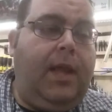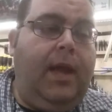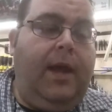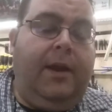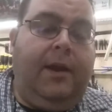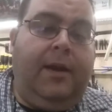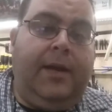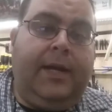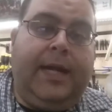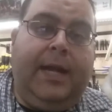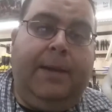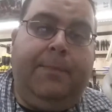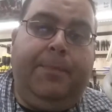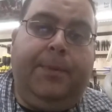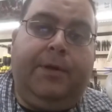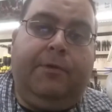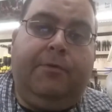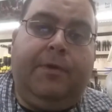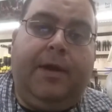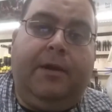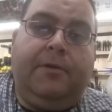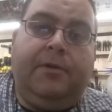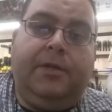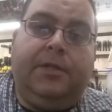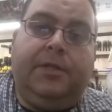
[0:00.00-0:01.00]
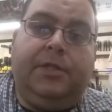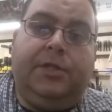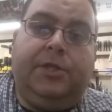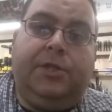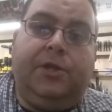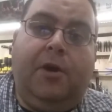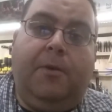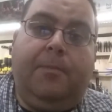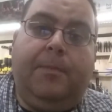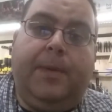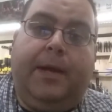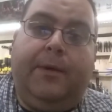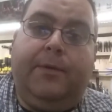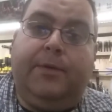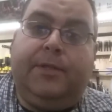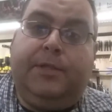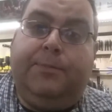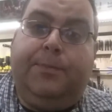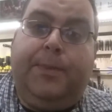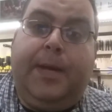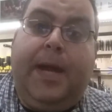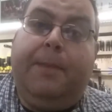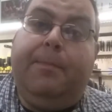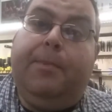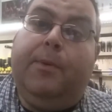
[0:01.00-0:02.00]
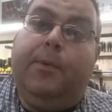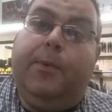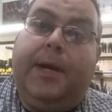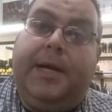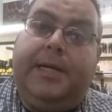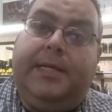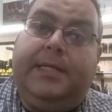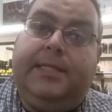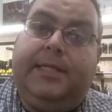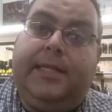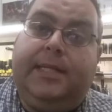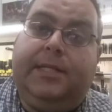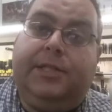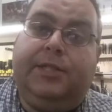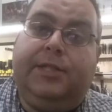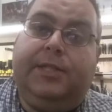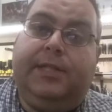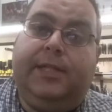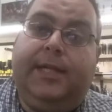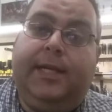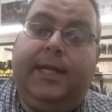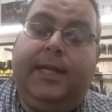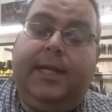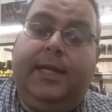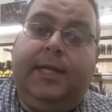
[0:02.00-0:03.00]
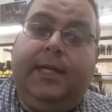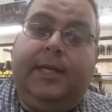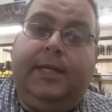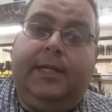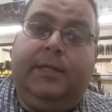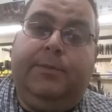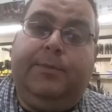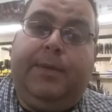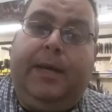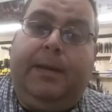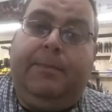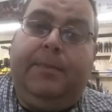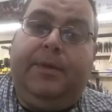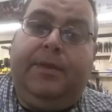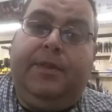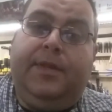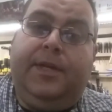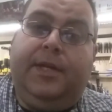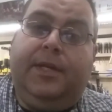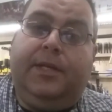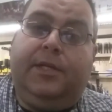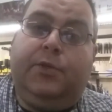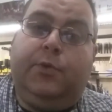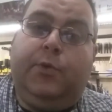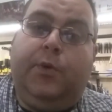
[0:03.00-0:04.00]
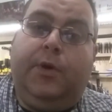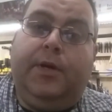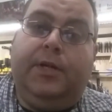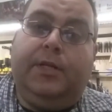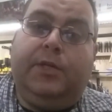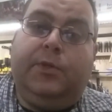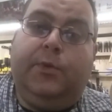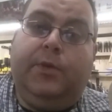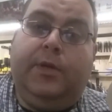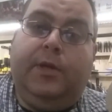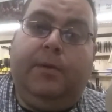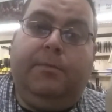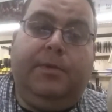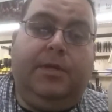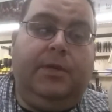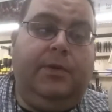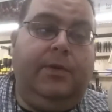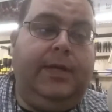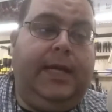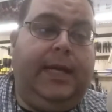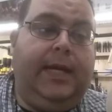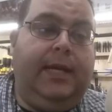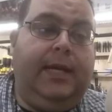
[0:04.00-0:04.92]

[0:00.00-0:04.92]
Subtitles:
And I keep it around in the shop now as a paperweight, essentially, to make me think twice when I'm doing